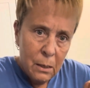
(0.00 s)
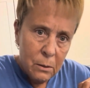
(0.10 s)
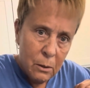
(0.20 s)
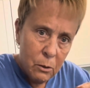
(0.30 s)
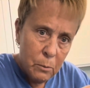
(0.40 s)

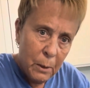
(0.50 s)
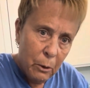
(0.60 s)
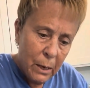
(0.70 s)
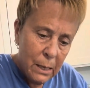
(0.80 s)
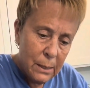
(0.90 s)
There's my
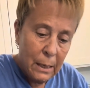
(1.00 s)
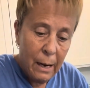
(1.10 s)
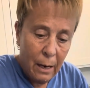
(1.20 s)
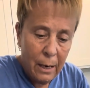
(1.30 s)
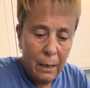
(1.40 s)
grains, and
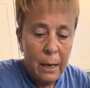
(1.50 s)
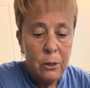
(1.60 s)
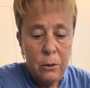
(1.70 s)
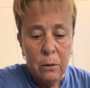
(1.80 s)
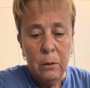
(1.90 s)
I do,